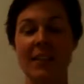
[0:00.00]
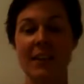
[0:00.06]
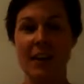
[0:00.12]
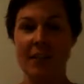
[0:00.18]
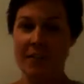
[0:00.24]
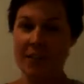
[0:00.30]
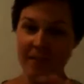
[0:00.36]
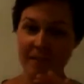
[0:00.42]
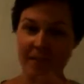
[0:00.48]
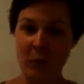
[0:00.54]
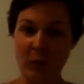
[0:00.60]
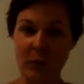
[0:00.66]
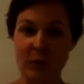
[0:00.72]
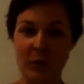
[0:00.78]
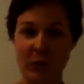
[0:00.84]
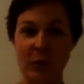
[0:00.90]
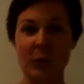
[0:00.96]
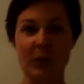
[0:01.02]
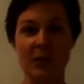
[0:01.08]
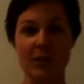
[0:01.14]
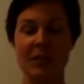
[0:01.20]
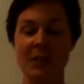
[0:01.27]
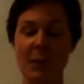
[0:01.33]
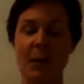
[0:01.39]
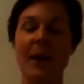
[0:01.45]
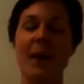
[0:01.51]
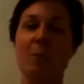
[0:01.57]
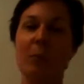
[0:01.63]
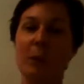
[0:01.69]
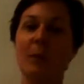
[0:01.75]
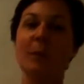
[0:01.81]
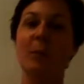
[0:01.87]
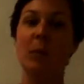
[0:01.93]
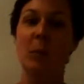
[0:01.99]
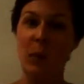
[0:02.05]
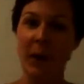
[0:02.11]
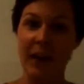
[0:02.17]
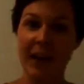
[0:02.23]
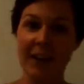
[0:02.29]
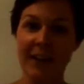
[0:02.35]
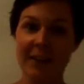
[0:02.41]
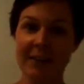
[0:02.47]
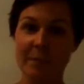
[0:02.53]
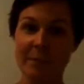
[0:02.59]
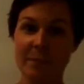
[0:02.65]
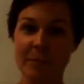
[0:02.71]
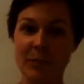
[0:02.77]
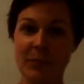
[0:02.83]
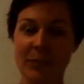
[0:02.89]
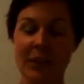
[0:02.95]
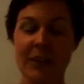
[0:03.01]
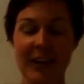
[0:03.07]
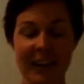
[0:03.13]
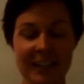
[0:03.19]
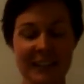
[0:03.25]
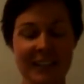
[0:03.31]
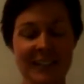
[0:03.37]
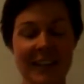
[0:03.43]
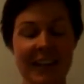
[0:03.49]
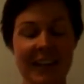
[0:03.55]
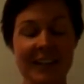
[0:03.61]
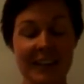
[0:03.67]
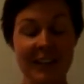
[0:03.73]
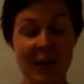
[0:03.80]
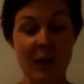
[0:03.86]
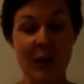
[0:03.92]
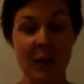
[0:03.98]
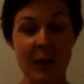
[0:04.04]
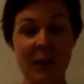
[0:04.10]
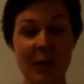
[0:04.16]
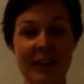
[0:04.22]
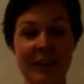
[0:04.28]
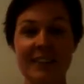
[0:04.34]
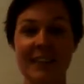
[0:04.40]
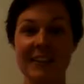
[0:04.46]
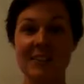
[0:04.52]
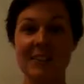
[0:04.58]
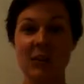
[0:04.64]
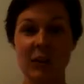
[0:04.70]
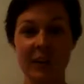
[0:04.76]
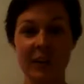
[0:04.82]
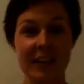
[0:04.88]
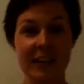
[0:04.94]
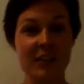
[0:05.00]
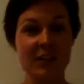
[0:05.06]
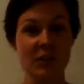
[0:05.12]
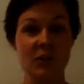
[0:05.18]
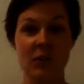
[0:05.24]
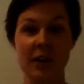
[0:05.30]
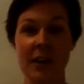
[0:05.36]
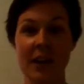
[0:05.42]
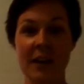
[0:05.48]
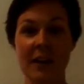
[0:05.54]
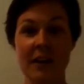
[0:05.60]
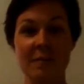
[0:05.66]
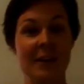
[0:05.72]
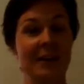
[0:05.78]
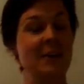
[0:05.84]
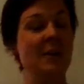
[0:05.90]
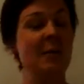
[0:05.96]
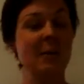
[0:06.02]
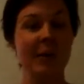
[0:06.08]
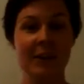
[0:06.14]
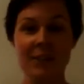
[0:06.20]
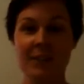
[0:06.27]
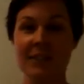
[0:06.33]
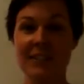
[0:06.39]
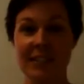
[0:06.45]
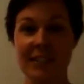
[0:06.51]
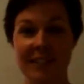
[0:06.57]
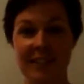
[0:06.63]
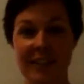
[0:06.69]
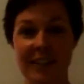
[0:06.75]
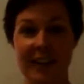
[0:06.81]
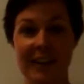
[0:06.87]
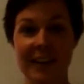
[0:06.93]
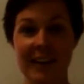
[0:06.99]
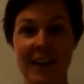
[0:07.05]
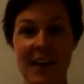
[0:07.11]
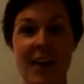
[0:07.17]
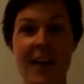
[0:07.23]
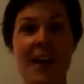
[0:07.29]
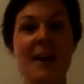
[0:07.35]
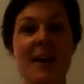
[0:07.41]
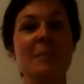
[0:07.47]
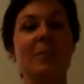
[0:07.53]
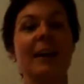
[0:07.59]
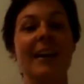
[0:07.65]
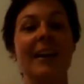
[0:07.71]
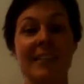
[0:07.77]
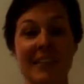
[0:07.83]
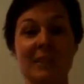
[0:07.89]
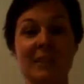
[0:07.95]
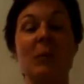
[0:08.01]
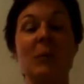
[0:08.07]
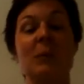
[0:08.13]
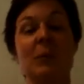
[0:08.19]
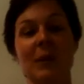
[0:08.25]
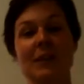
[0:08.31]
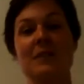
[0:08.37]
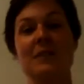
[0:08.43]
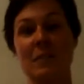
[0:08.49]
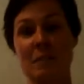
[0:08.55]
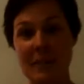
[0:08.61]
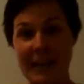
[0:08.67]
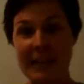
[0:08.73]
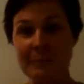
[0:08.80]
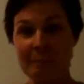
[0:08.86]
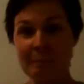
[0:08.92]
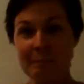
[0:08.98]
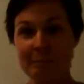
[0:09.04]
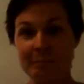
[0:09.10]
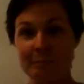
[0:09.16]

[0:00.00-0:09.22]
they're folded according to the way I put them away. So yes, I know that's totally extreme and nobody else does that, but that's what works for me.